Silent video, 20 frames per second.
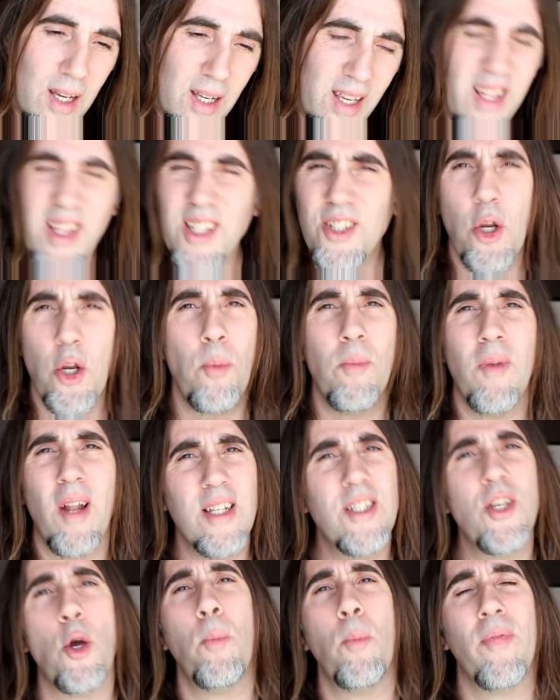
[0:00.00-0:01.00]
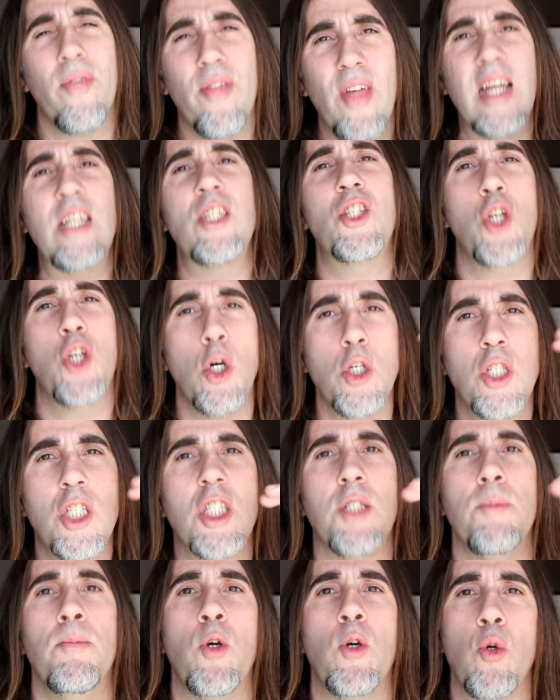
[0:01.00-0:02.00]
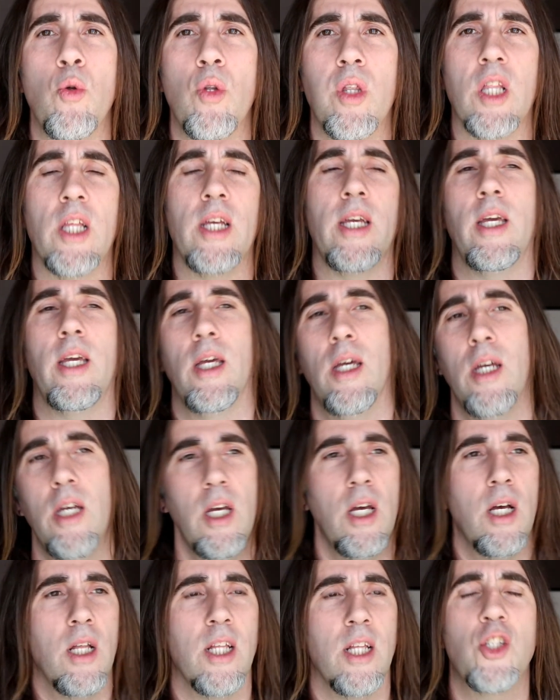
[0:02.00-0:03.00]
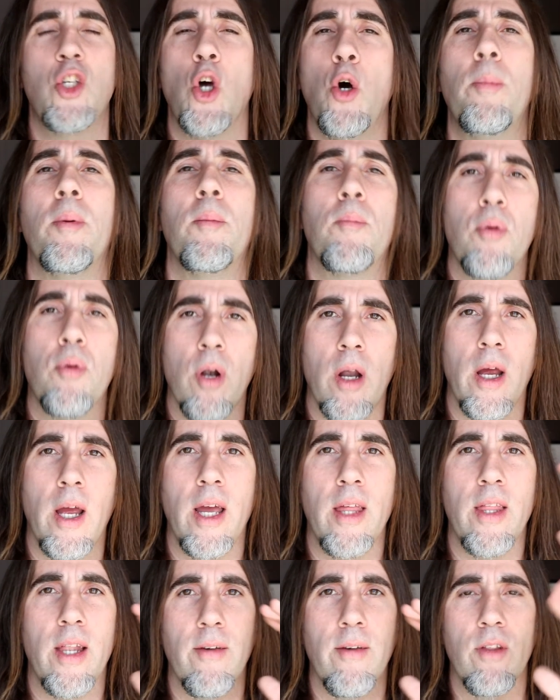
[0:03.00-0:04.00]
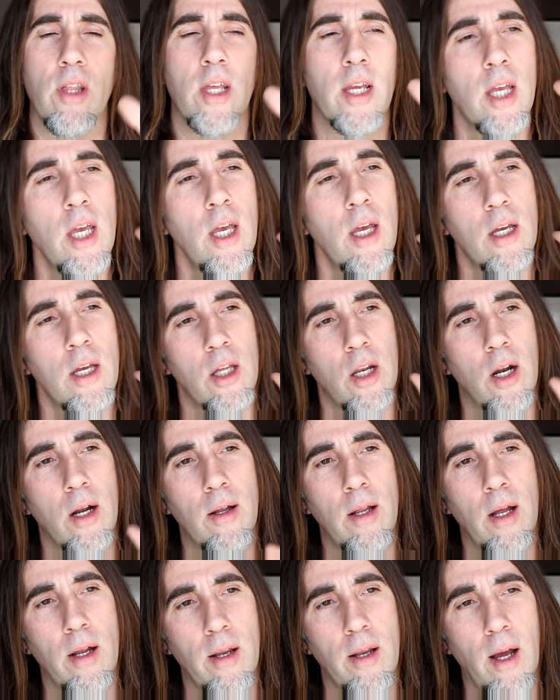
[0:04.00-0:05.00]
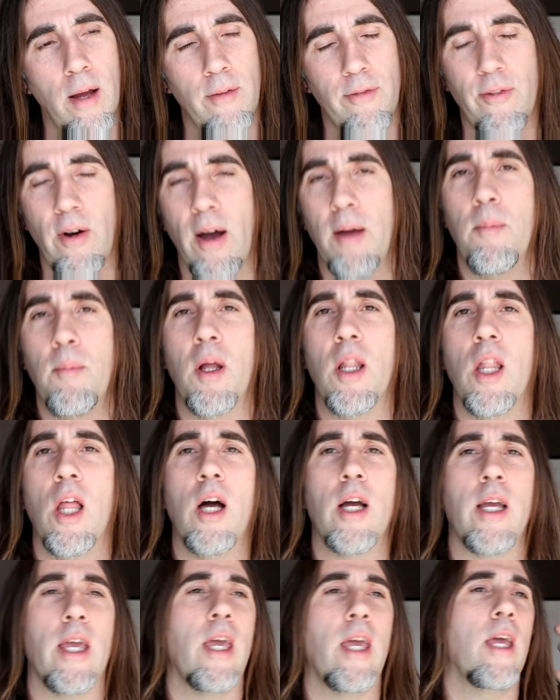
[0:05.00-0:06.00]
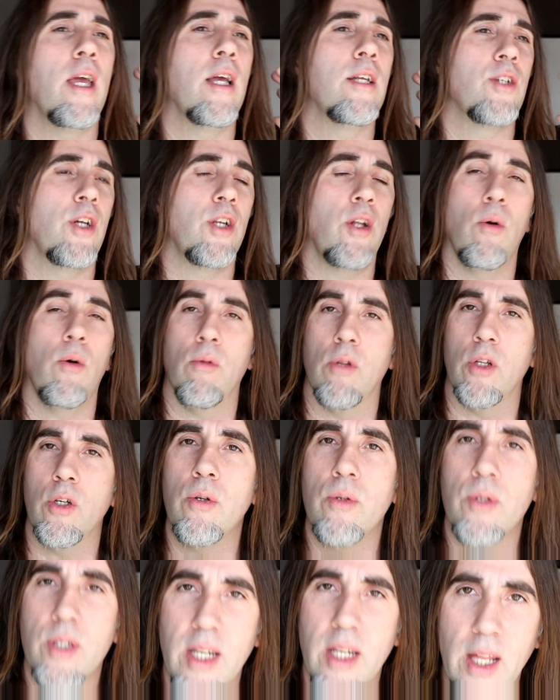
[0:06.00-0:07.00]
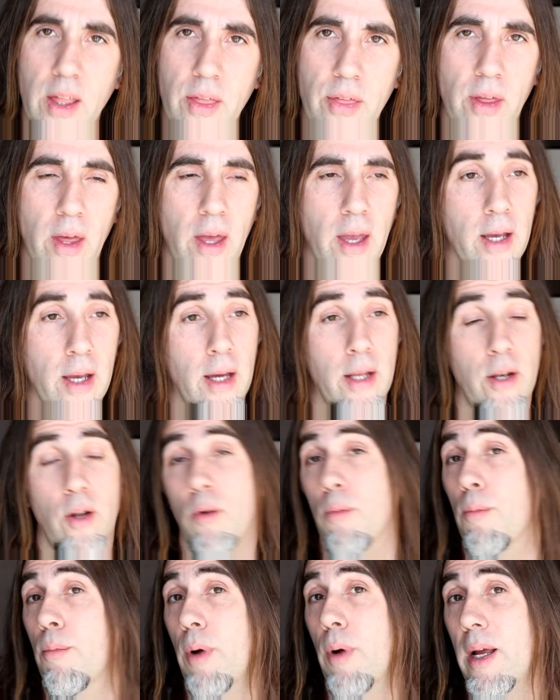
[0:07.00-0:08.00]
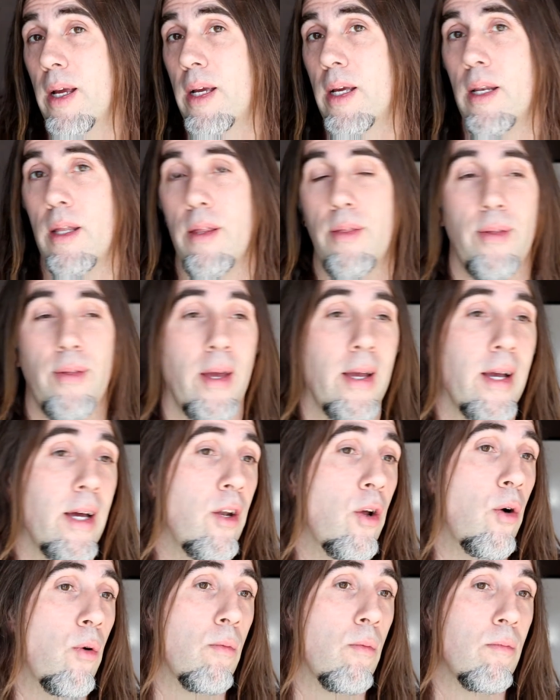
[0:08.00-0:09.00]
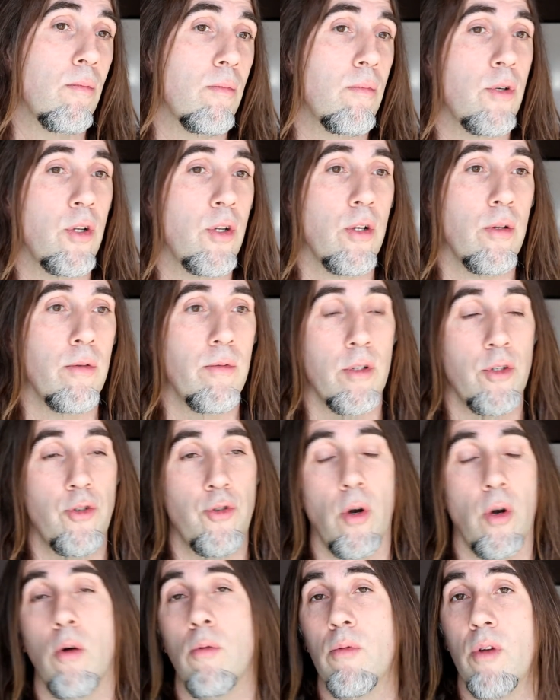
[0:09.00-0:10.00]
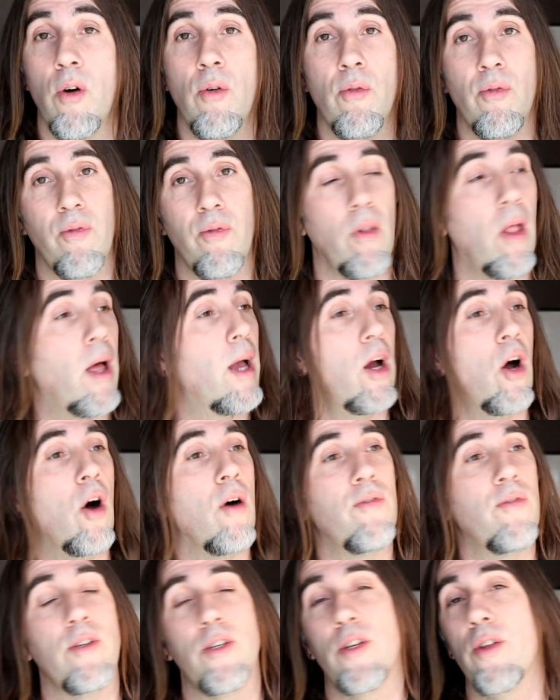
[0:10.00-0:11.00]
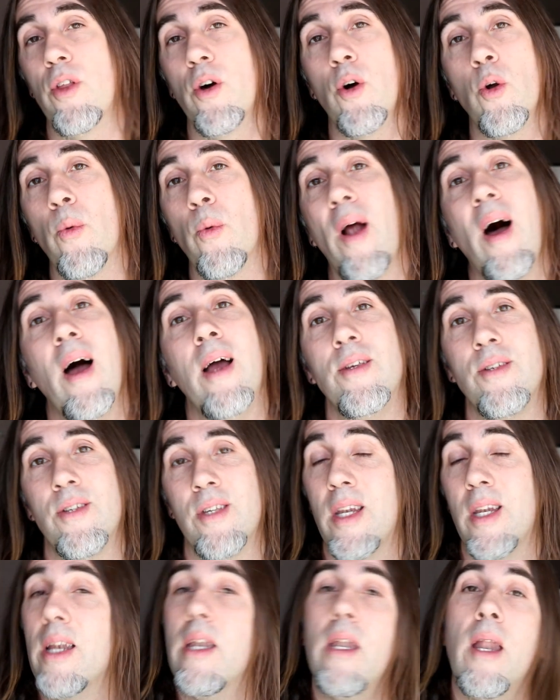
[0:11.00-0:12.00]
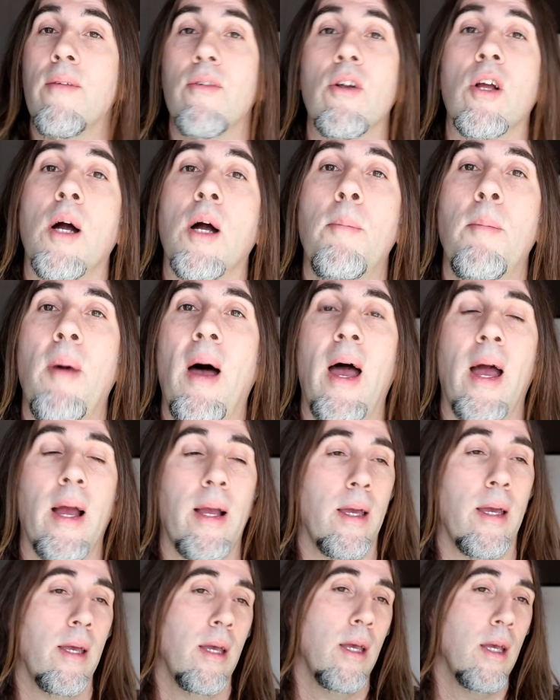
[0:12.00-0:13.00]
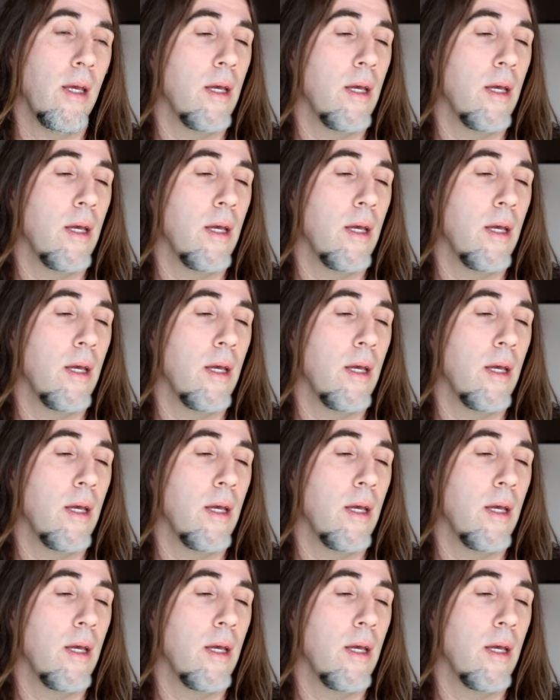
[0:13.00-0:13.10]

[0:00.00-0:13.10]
Yeah, let's hope things go smoothly. Let's hope and pray that everything, you know, I find my luggage, I don't lose anything, I don't break anything, I don't, the drone don't fly off into the horizon and never come back.